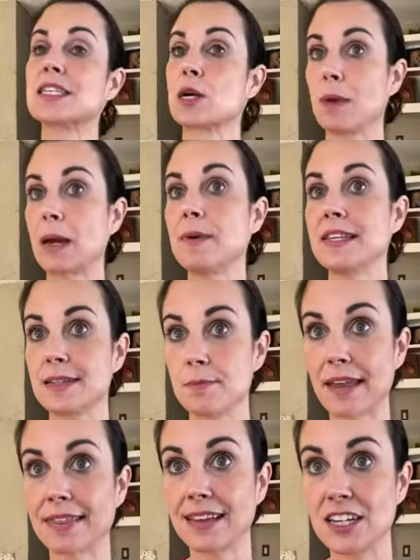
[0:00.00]
there might be some
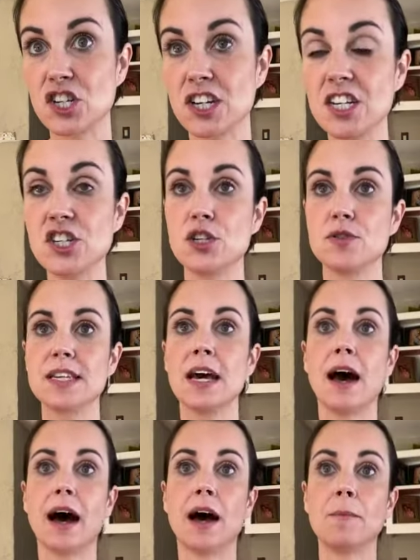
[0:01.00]
methylation issues.
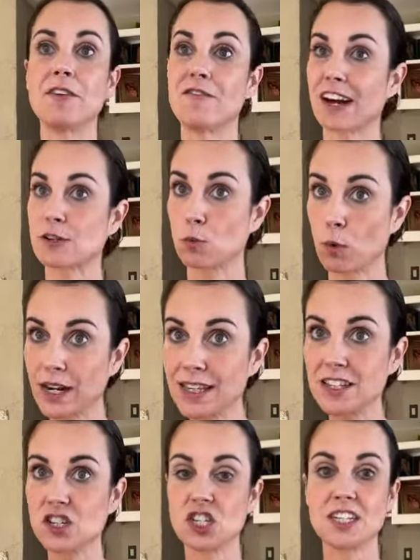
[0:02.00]
Um, in fact, one of
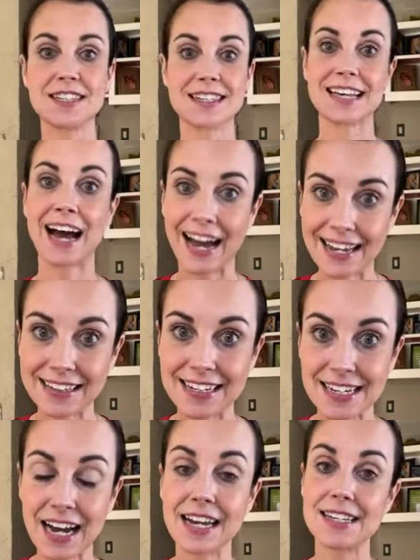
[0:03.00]
the genes is highly
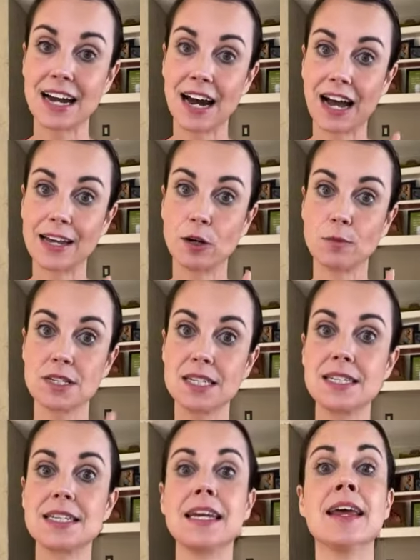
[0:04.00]
tied to high
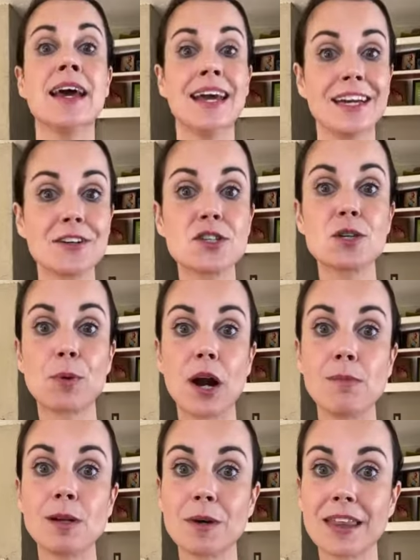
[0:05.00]
homocysteine. Here's the
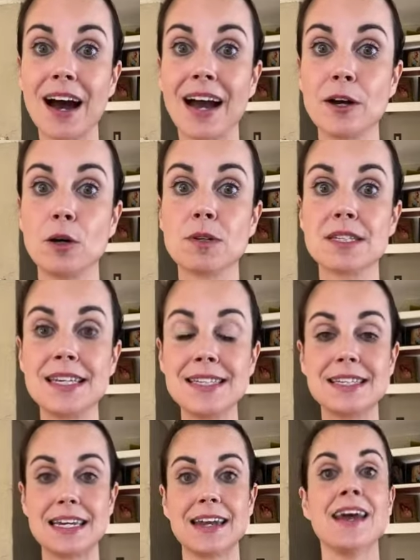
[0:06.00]
problem with high
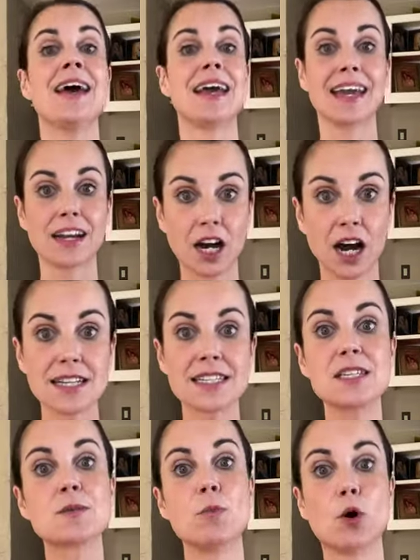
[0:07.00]
homocysteine it
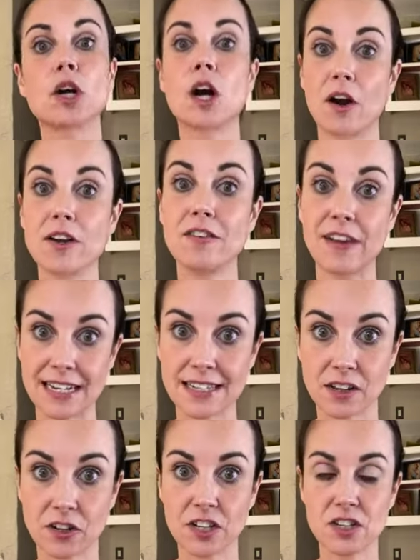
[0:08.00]
causes more
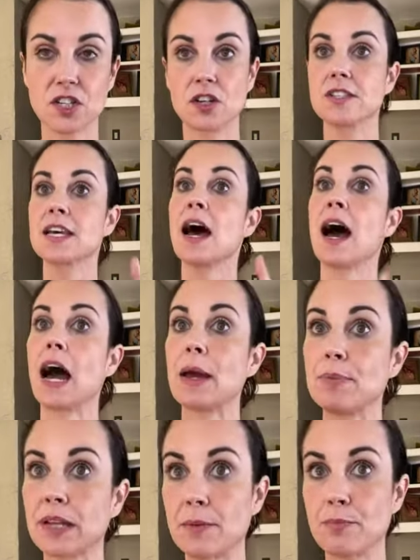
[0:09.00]
cardiovascular concerns, high
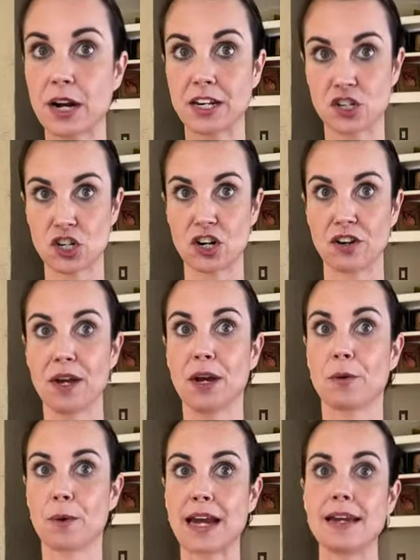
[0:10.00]
blood pressure,
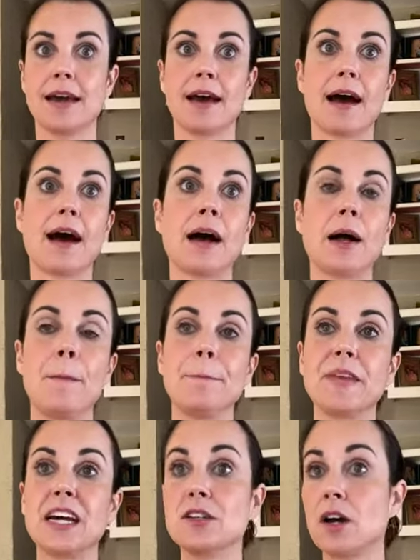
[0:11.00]
right?
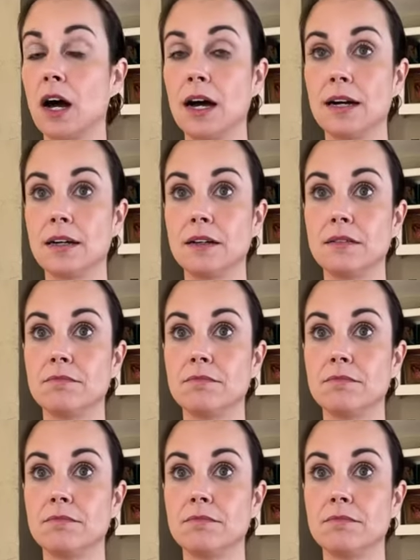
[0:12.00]
Um, uh,